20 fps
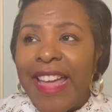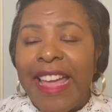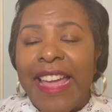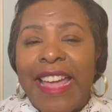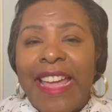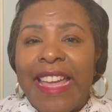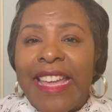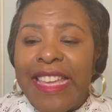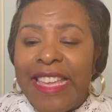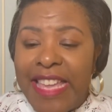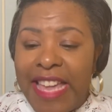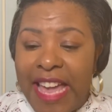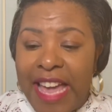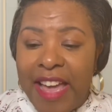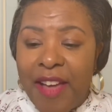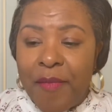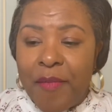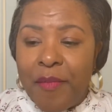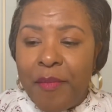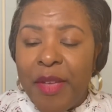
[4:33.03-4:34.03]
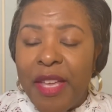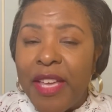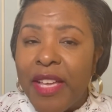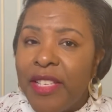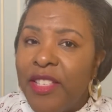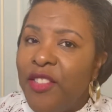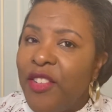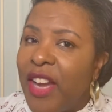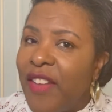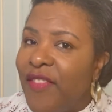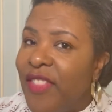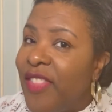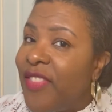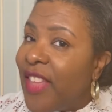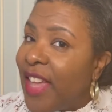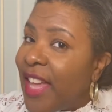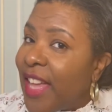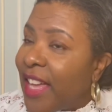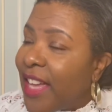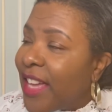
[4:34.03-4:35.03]
Yeah, because you have to
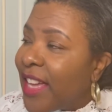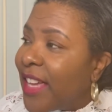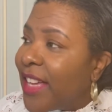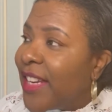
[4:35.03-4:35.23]
think